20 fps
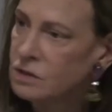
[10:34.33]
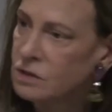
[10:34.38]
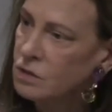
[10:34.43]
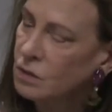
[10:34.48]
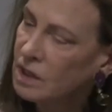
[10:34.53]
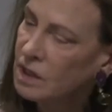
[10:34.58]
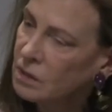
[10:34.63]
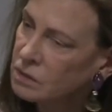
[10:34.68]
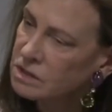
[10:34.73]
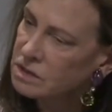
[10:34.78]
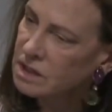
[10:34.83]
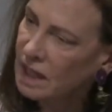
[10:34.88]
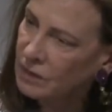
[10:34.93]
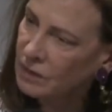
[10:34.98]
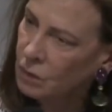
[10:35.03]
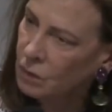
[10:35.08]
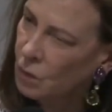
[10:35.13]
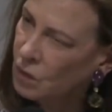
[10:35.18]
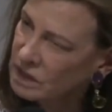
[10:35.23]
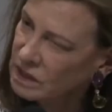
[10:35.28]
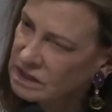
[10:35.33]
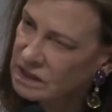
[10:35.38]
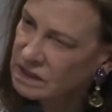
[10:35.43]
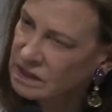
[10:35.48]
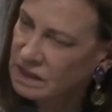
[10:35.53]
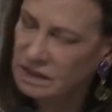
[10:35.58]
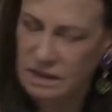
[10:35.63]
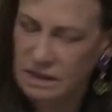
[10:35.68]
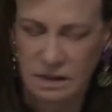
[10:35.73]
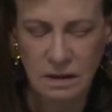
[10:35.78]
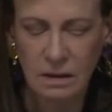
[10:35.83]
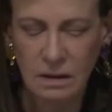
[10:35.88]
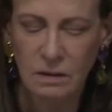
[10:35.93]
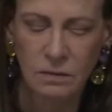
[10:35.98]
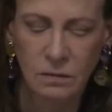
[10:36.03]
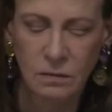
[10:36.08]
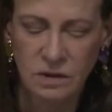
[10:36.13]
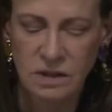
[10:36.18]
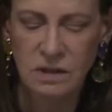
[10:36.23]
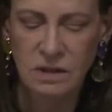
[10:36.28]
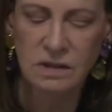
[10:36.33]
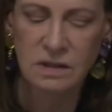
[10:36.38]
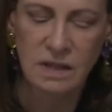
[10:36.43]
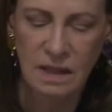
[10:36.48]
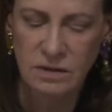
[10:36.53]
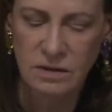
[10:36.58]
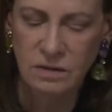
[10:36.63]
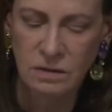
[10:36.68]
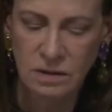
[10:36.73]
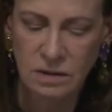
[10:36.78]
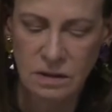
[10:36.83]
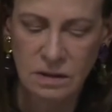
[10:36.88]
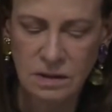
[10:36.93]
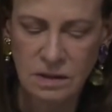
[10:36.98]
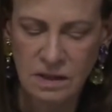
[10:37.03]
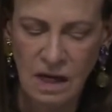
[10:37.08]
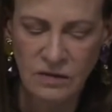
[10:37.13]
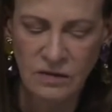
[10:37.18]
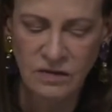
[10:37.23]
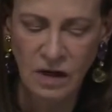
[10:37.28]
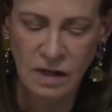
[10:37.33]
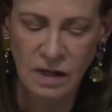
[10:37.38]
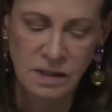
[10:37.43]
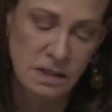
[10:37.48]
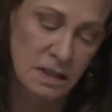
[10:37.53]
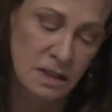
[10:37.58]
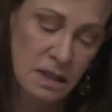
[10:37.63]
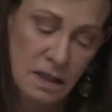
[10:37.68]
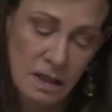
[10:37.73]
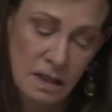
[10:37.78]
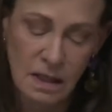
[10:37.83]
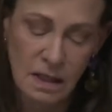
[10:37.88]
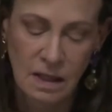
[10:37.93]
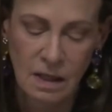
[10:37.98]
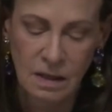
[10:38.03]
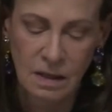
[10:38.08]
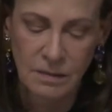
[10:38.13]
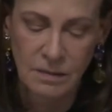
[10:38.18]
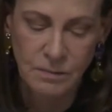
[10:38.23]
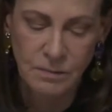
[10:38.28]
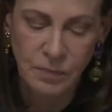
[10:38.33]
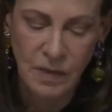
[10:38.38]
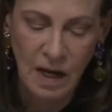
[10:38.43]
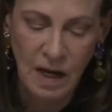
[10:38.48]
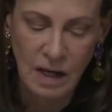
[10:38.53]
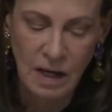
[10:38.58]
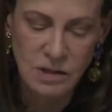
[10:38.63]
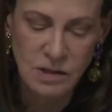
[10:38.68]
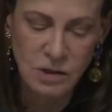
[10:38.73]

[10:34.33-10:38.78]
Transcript: So he was like, well, what's this? You know, what's this answer in South China Sea? Good question.